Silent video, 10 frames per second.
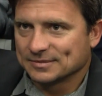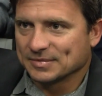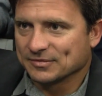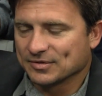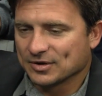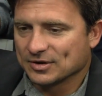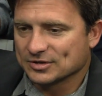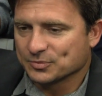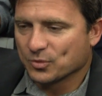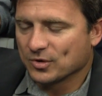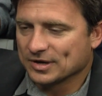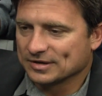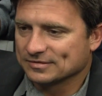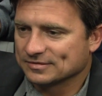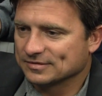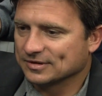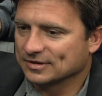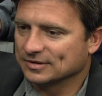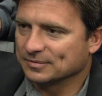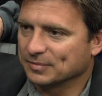I mean, very disappointing.
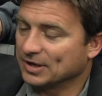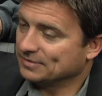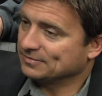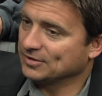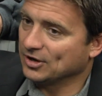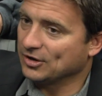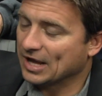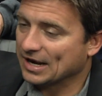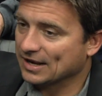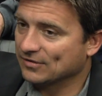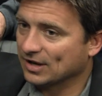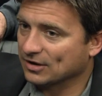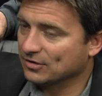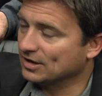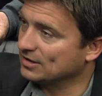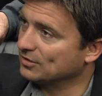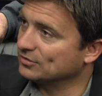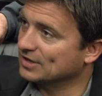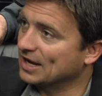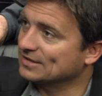But, you know, you got to give a lot of credit to
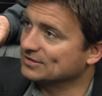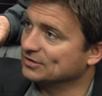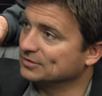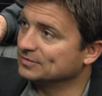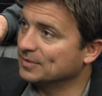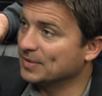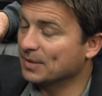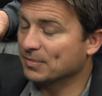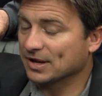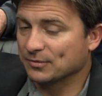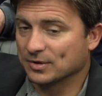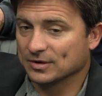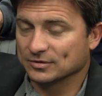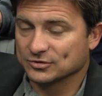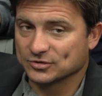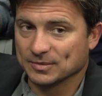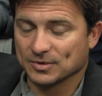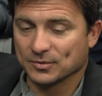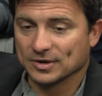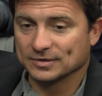those guys, too. I mean, they played well,
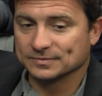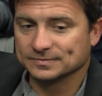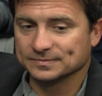extremely well.